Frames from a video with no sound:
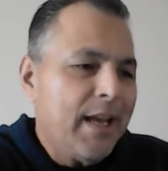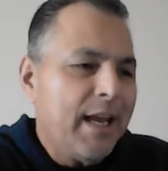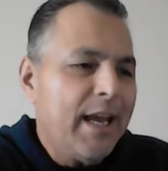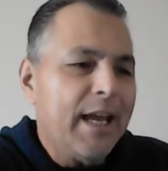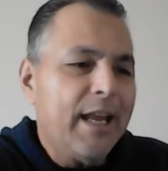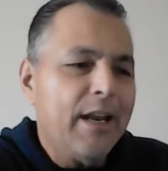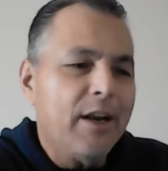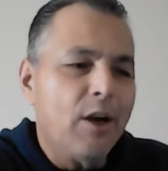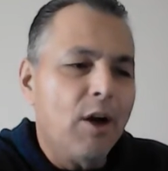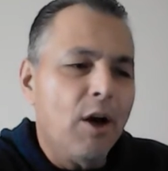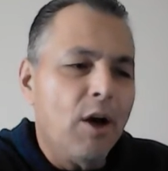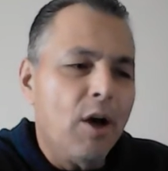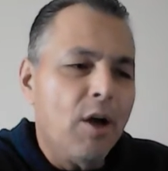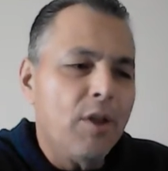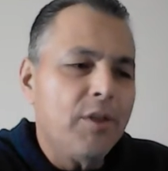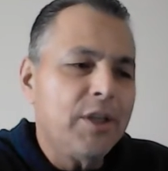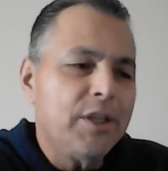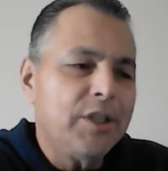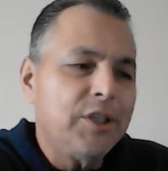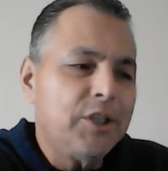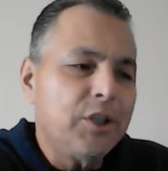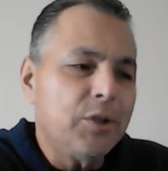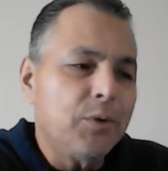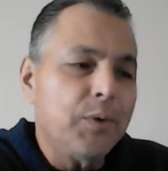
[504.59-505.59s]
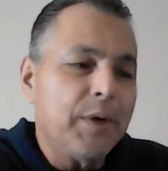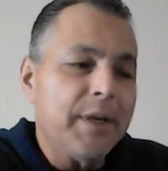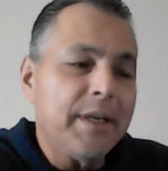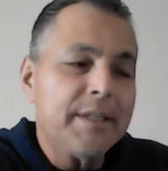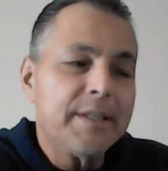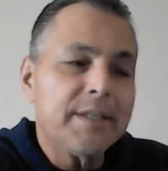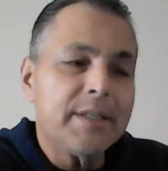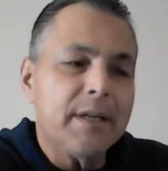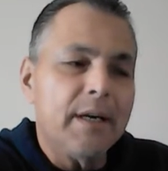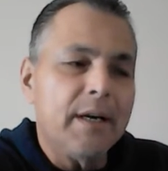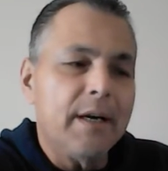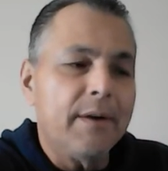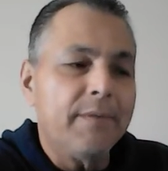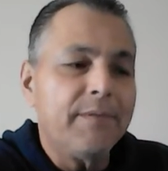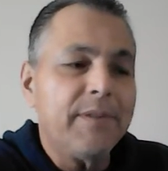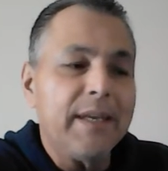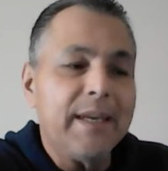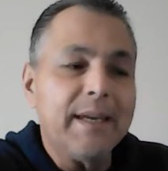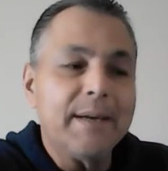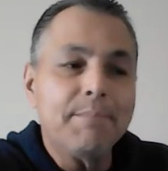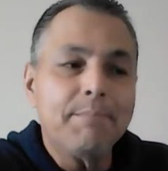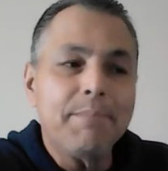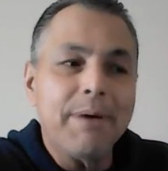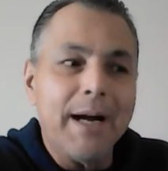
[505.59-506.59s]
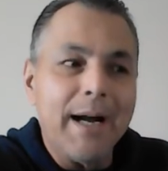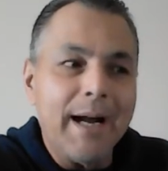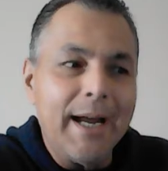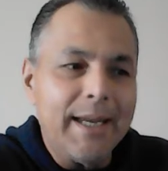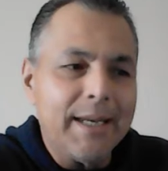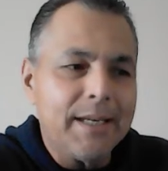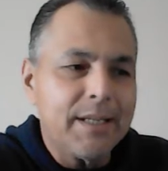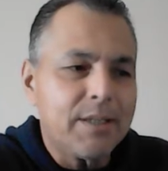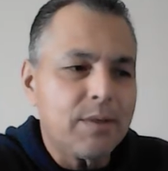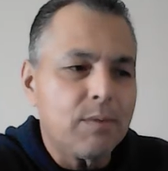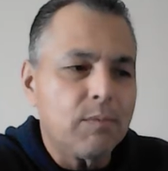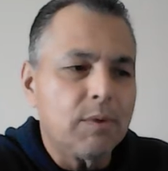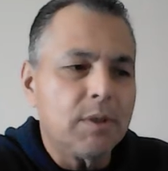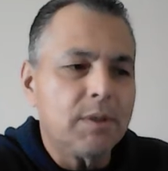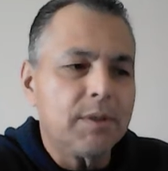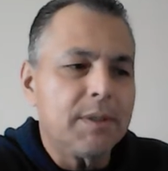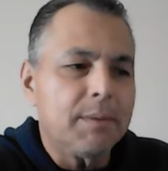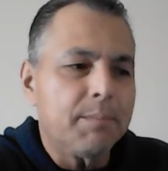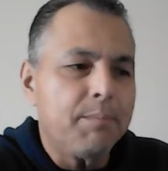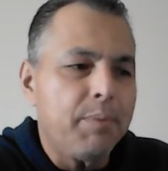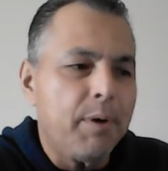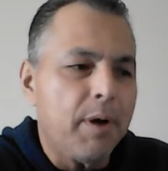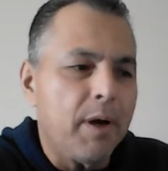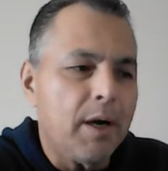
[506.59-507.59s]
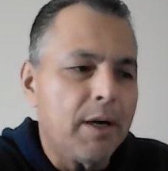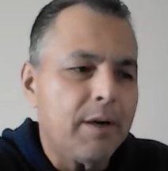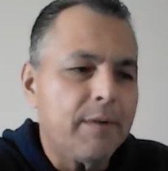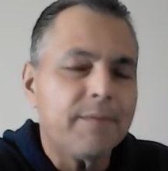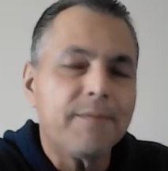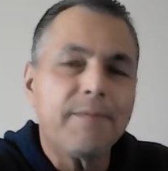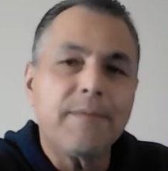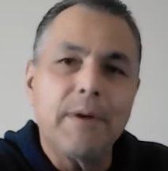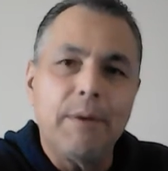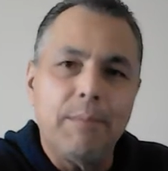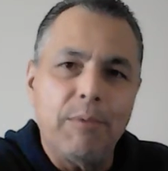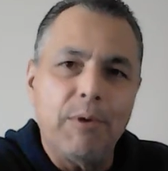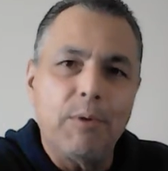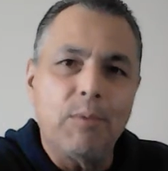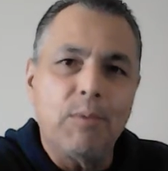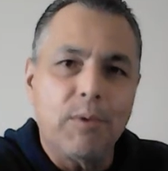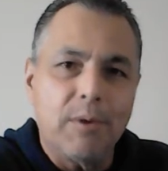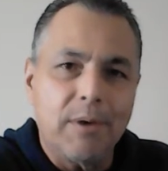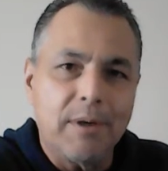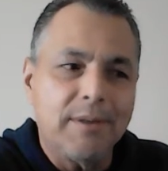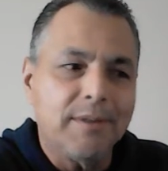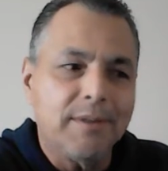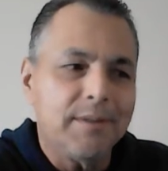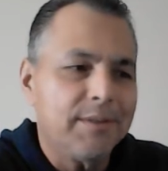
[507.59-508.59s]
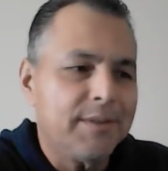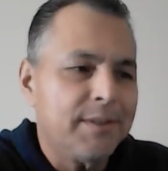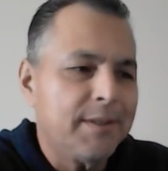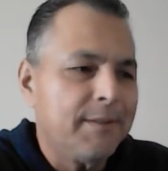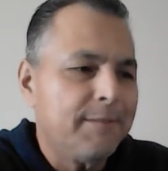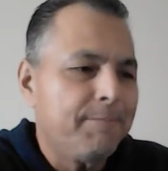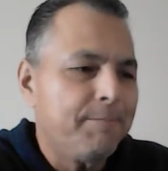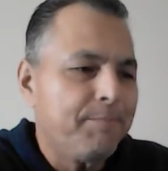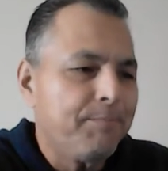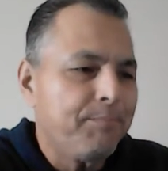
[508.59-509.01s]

and all the doings of the impious will depart from the world